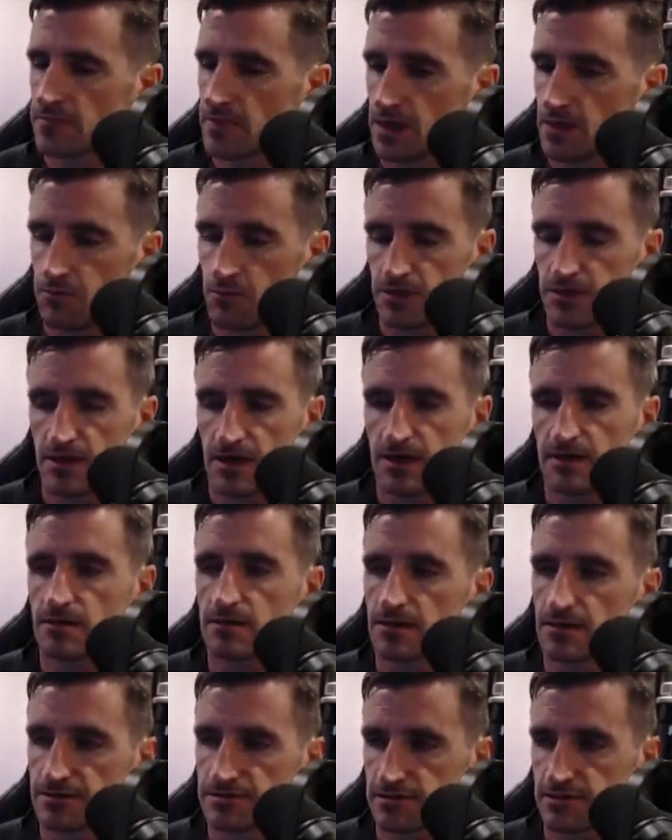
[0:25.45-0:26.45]
And with
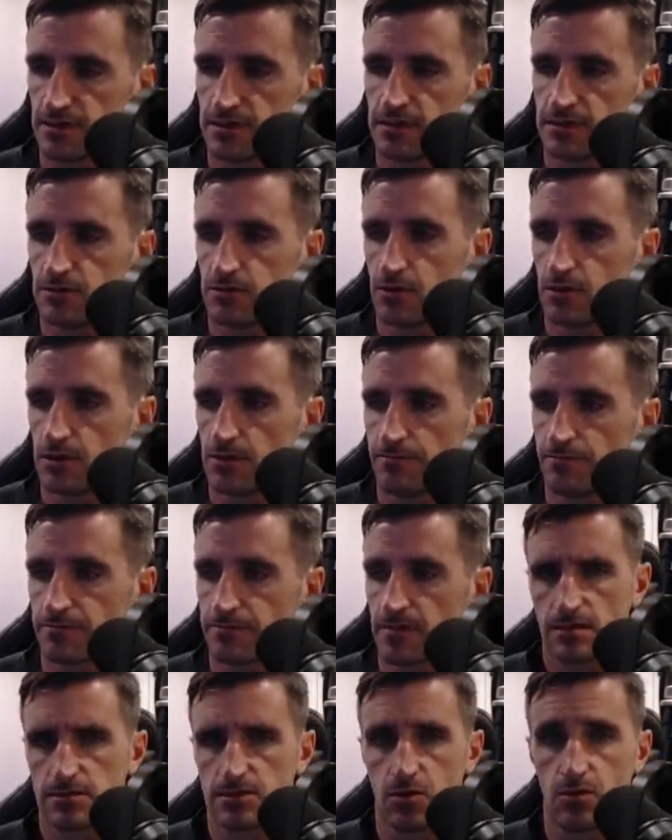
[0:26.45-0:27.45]
that, let's get into it.
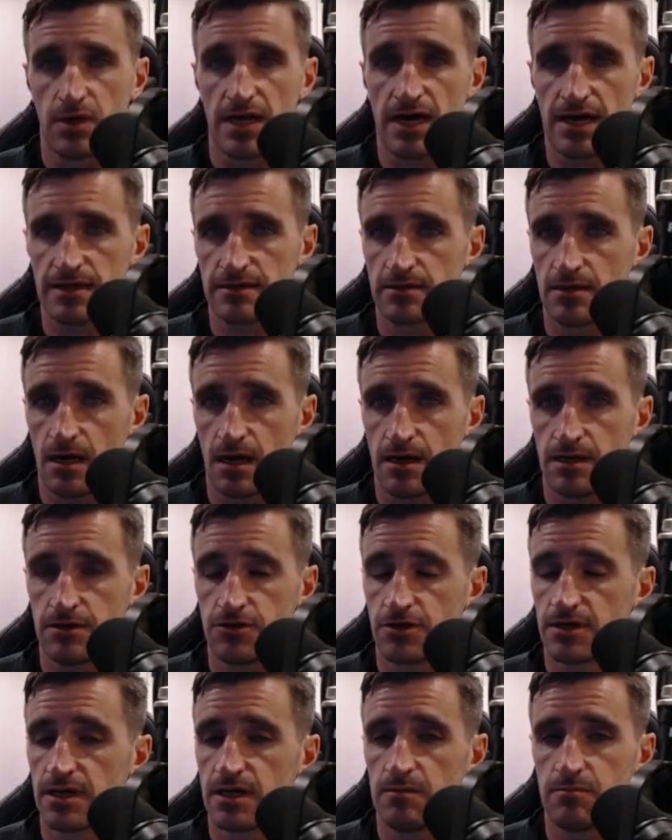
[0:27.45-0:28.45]
So in Act 9,
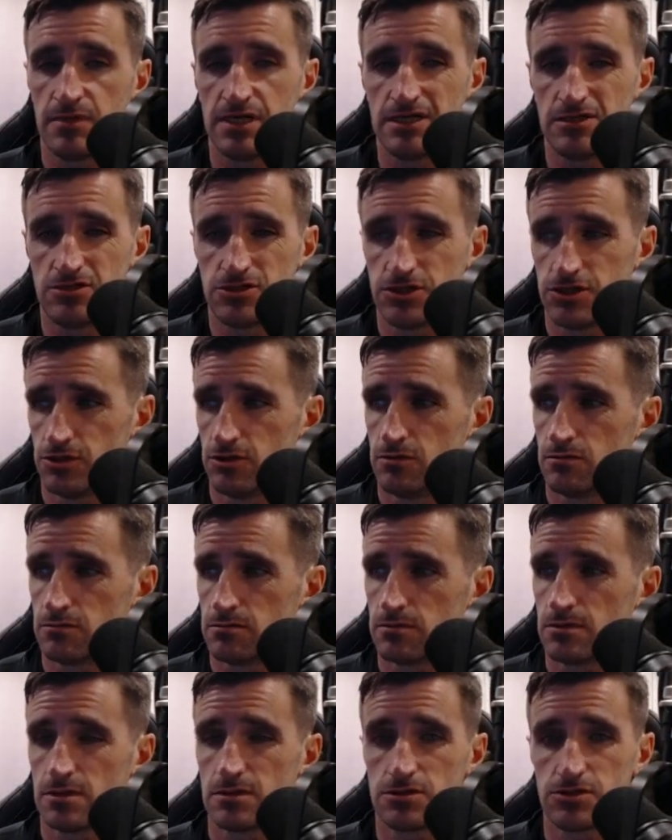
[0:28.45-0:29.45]
you're going to meet
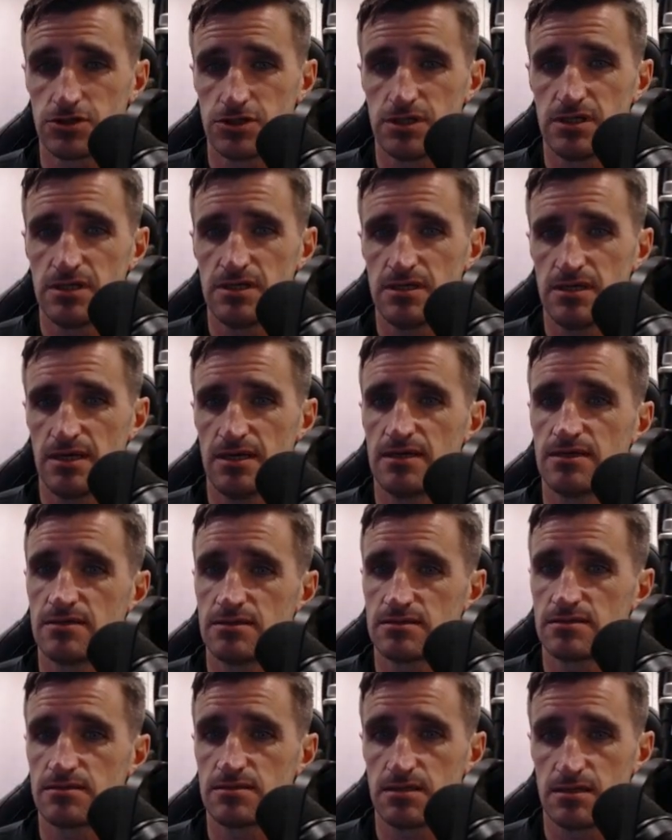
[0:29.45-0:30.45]
June. She
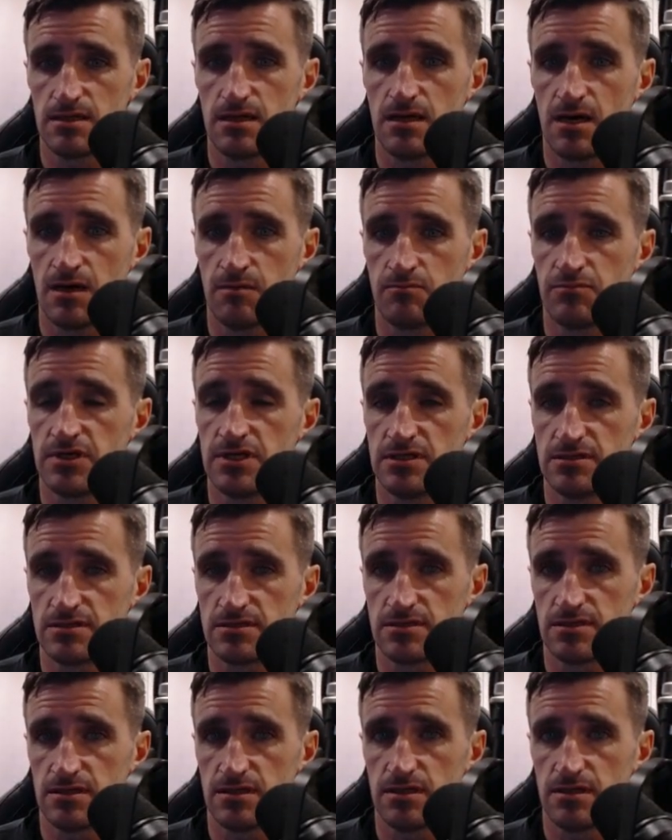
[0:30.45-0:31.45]
is the
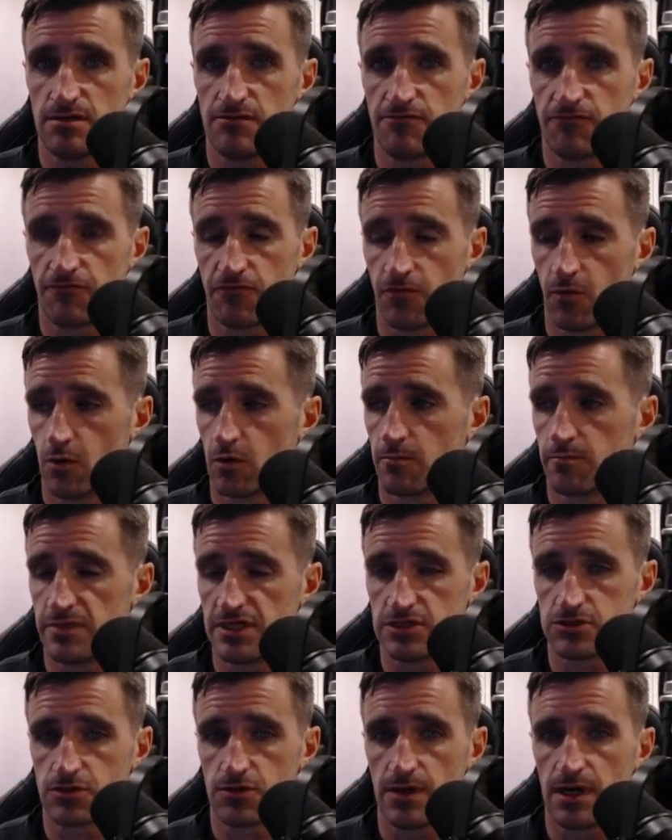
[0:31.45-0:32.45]
NPC for
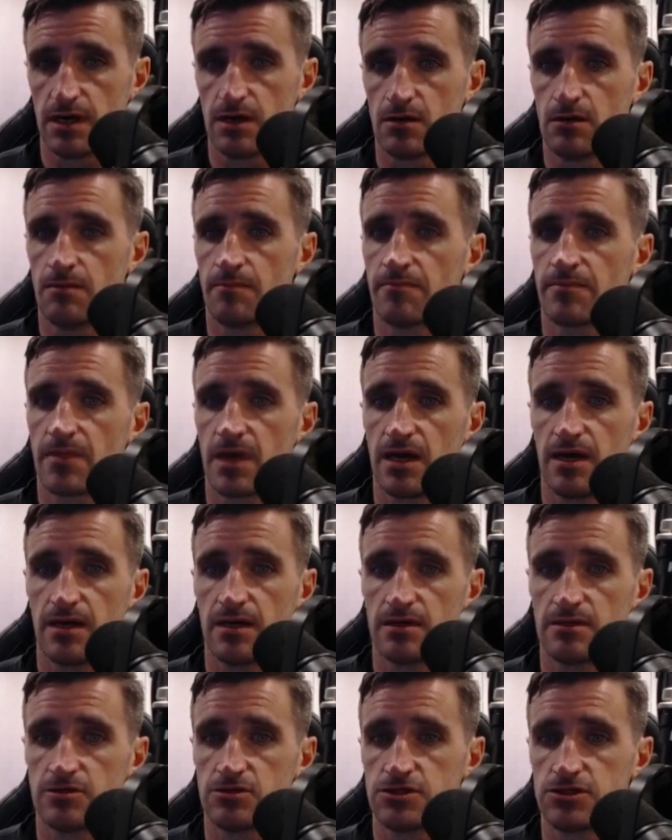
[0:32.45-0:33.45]
Betrayal,
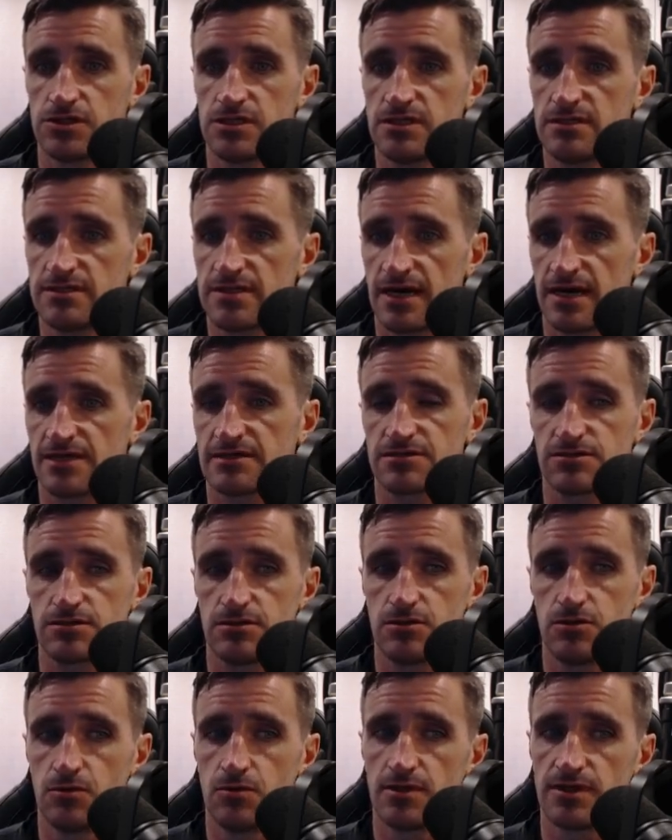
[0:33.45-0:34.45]
and she tasks
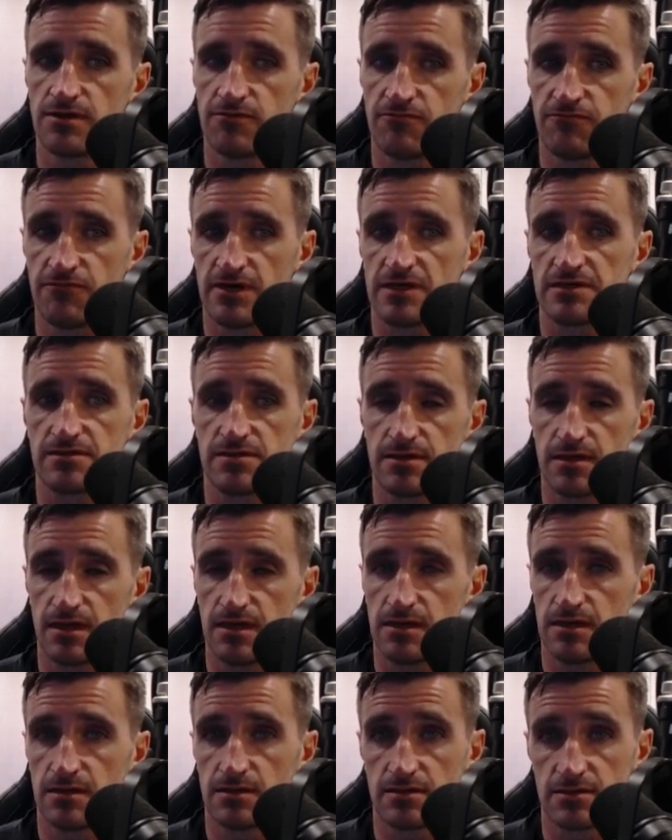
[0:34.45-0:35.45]
you with
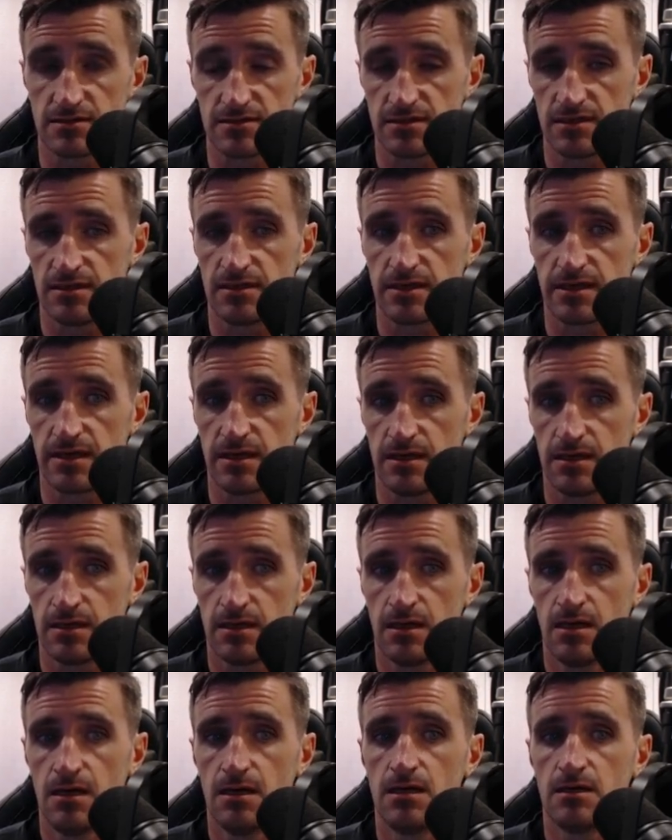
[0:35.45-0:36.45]
investigating the syndicate
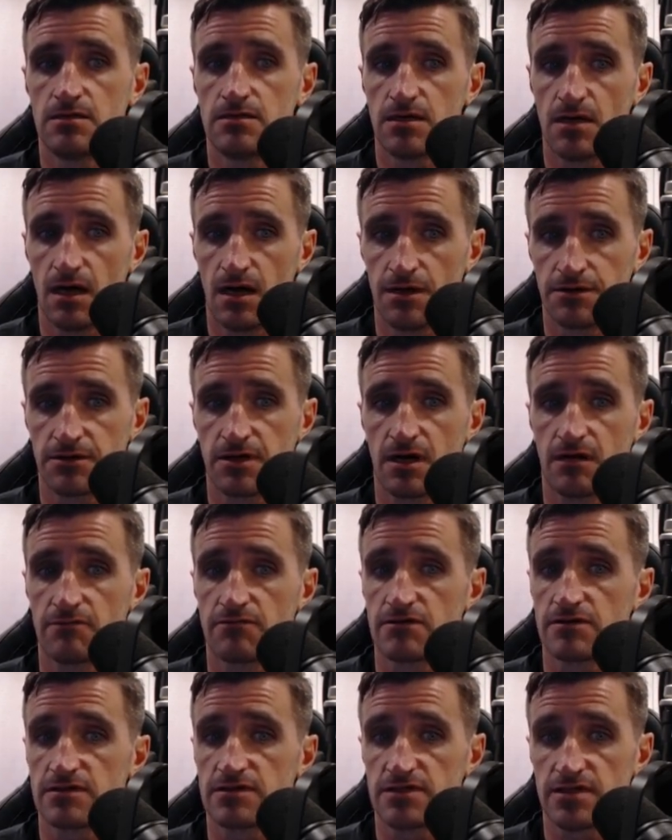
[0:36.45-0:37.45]
to
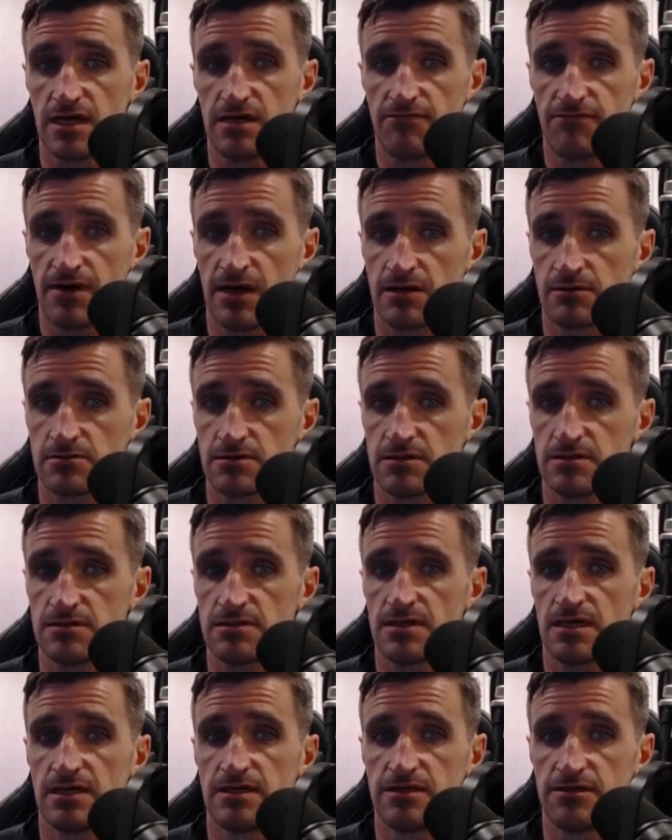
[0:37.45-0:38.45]
uncover safe
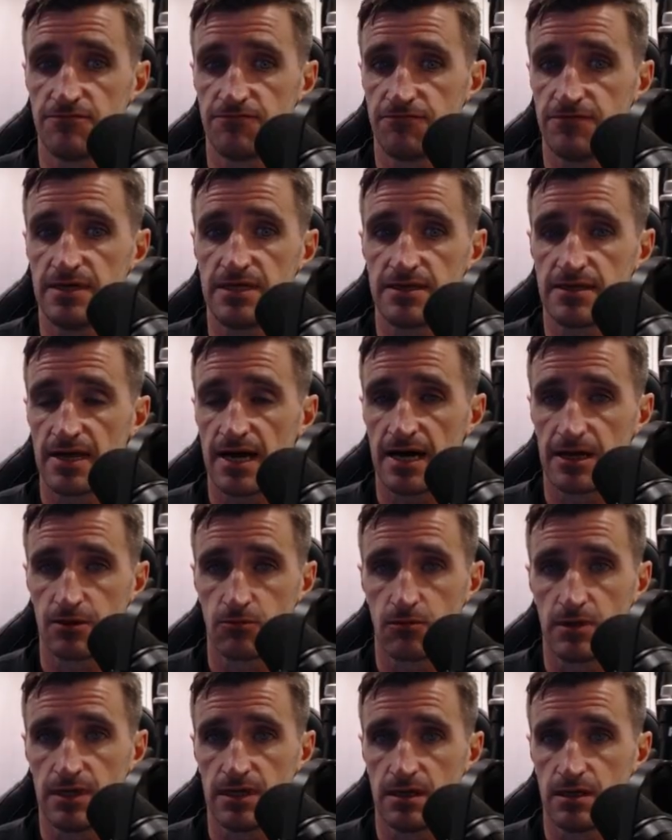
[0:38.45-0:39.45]
houses and defeat
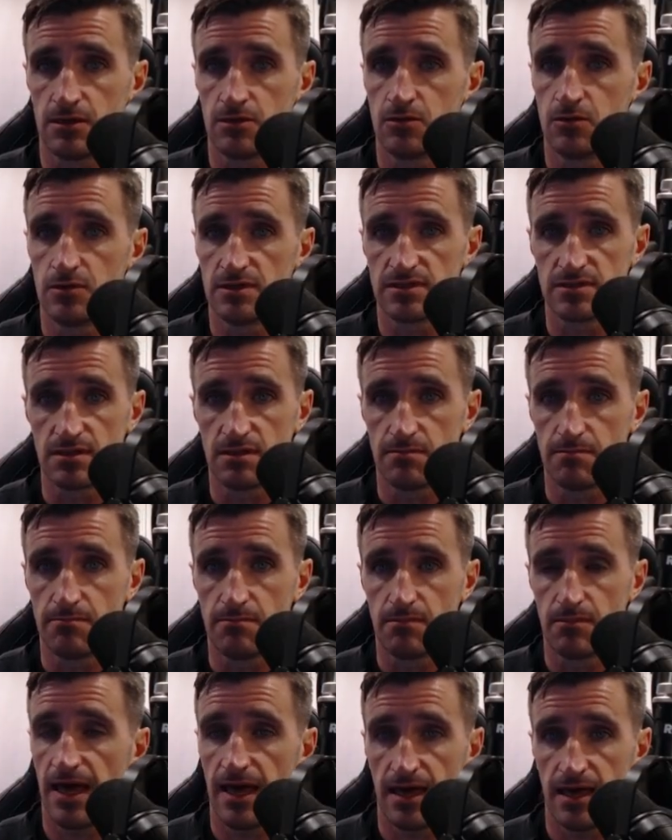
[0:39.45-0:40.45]
Katarina, who is
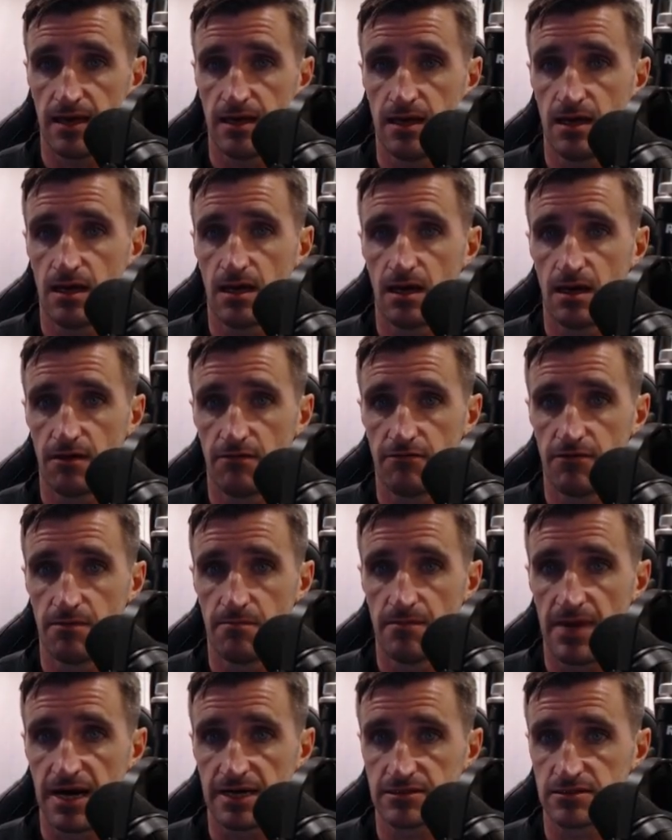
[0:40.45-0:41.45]
the head of the
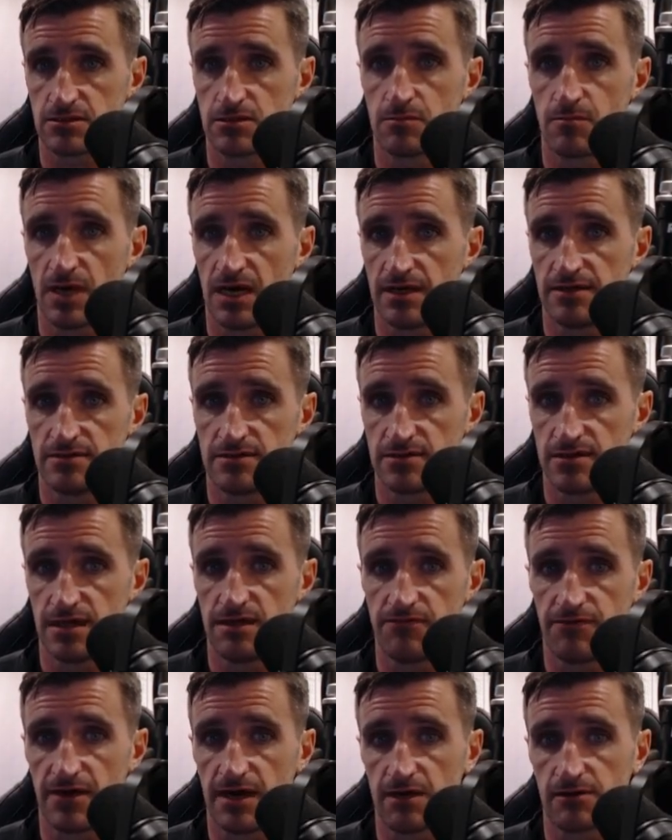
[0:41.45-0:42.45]
mastermind
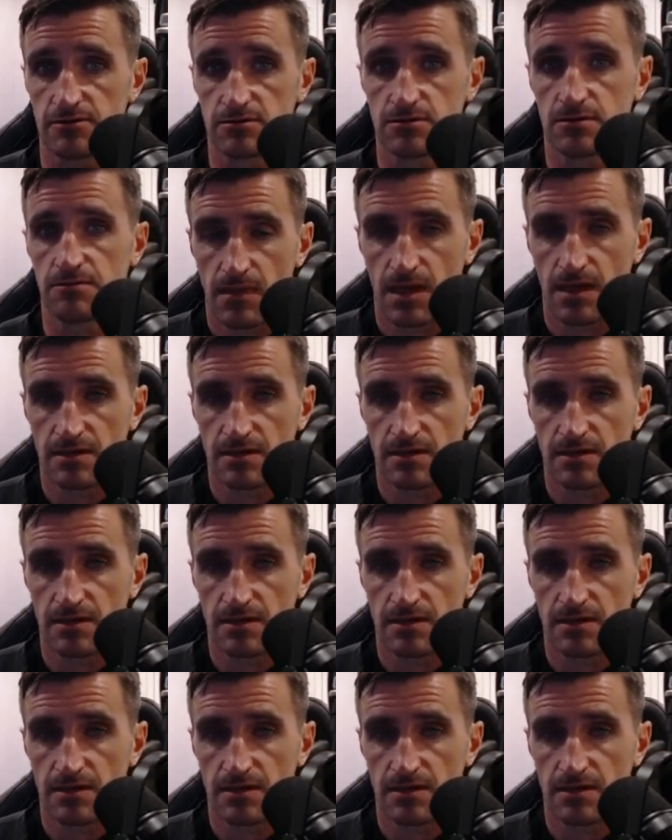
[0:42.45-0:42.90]
safe house.